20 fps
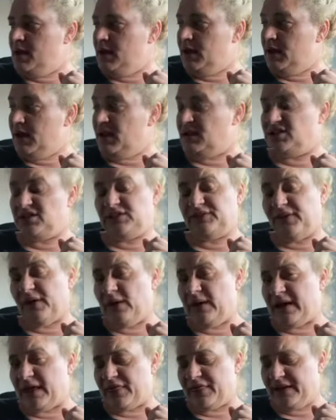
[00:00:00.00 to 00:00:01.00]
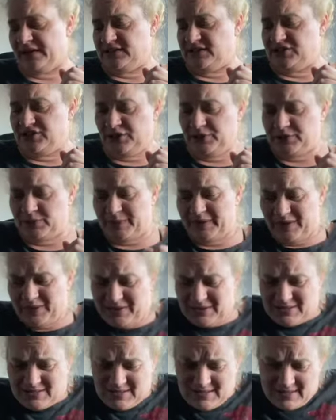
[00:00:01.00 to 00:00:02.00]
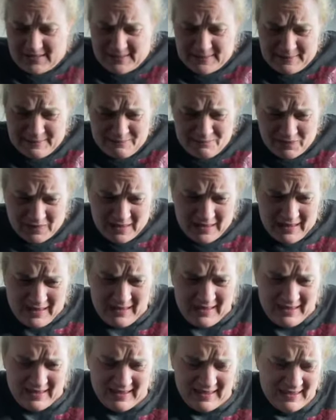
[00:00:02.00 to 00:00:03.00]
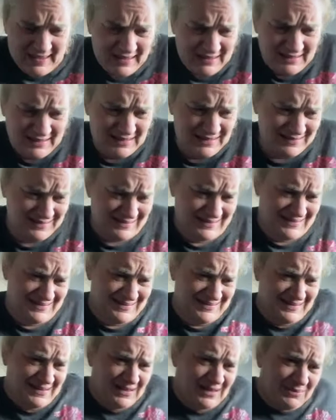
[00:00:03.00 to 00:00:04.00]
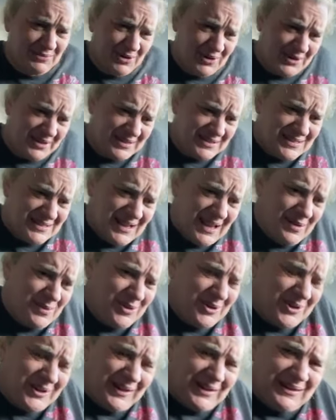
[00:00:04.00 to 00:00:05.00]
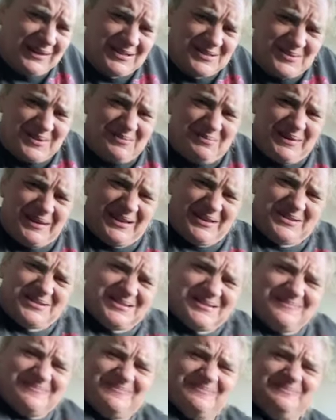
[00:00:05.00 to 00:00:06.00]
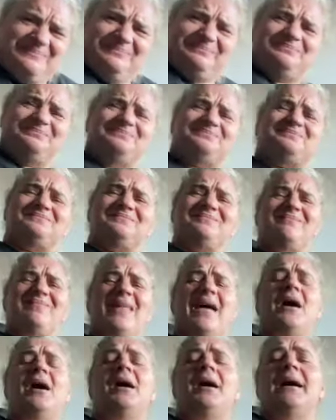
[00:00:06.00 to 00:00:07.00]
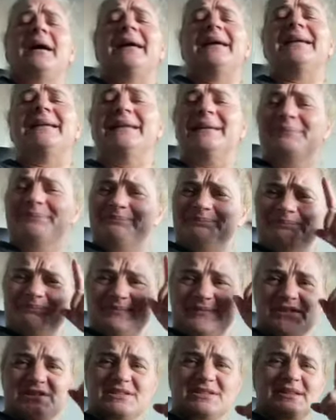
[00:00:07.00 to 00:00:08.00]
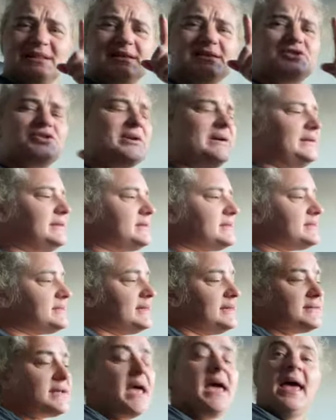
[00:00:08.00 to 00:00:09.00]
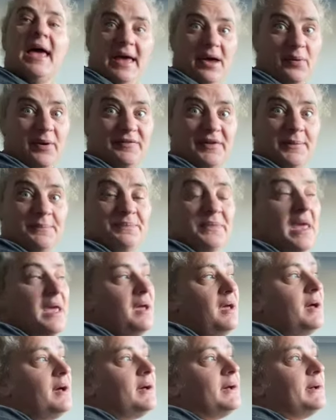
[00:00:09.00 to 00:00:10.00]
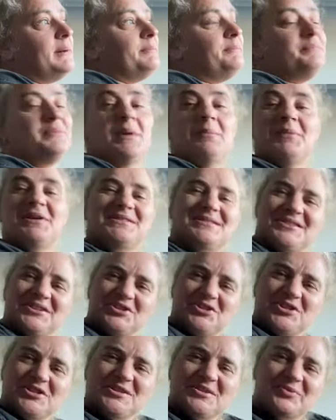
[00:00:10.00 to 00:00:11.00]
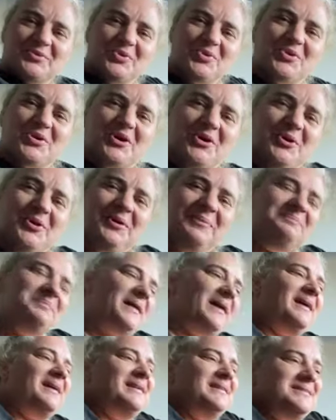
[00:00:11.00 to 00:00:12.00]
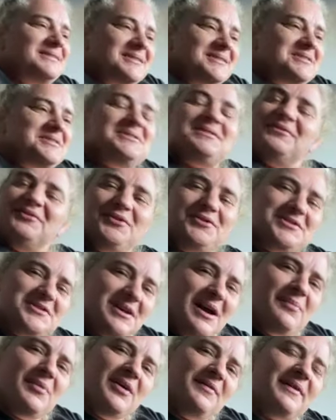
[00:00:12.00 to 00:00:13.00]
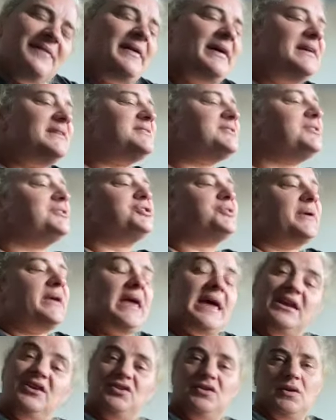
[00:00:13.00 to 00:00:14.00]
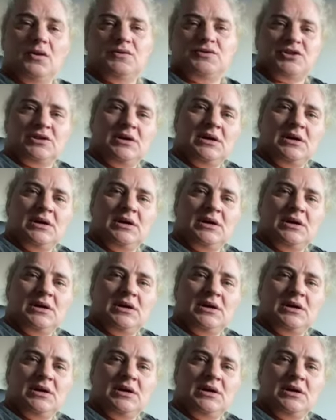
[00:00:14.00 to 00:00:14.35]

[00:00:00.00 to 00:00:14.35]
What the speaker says: It just felt like a thing to do, to be honest. And I'm not going to stay working in this one because I still struggle to sit. However, my stitches are all gone, and this is the first time I've ever had surgery and not